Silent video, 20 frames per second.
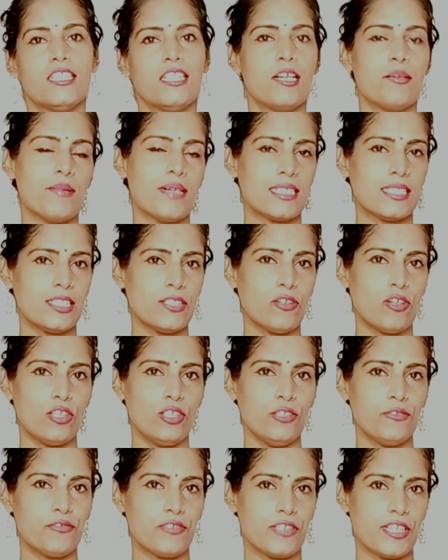Namaste all
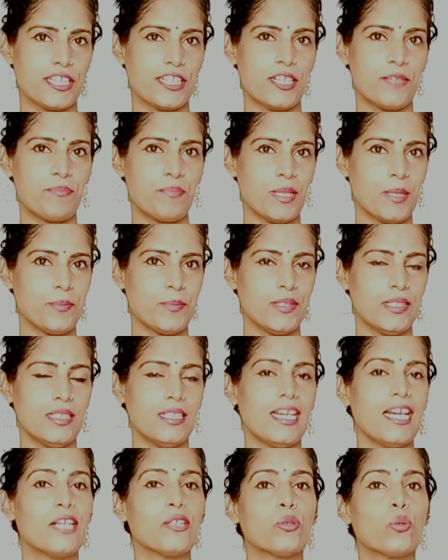you fragrant people,
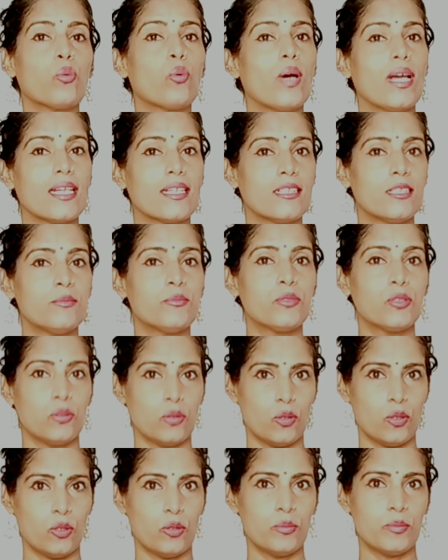and welcome to
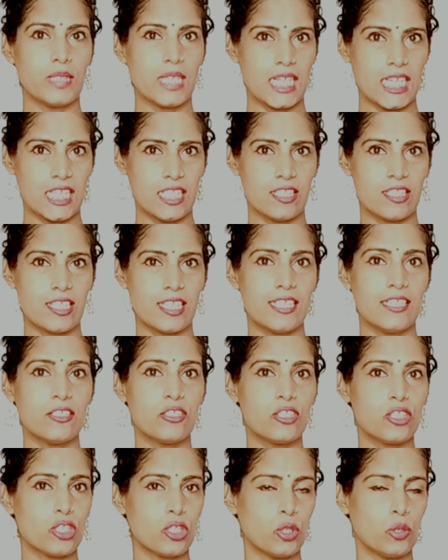Om
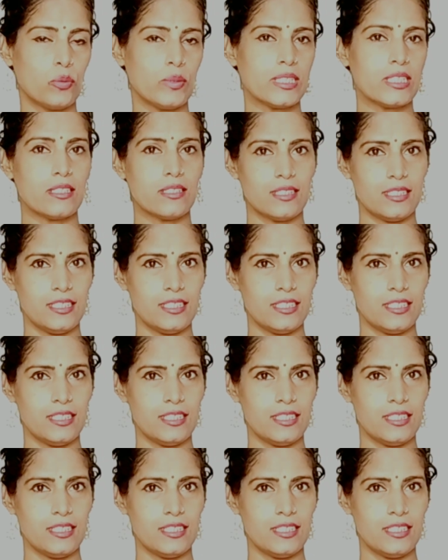Incense Show with